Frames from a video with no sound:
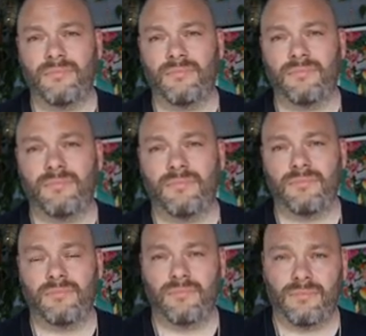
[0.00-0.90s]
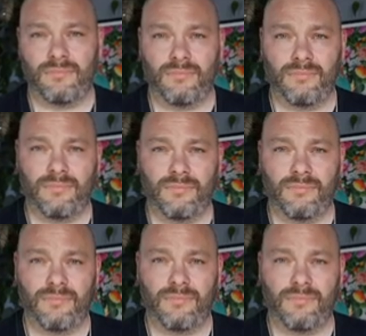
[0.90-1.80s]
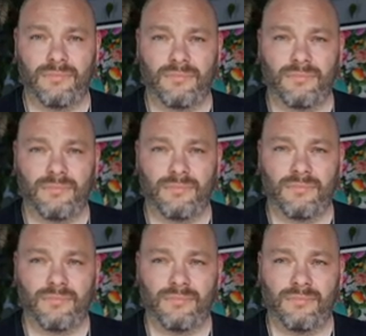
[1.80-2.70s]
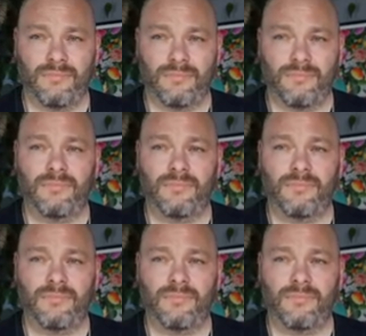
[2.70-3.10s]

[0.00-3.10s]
This person isn't speaking.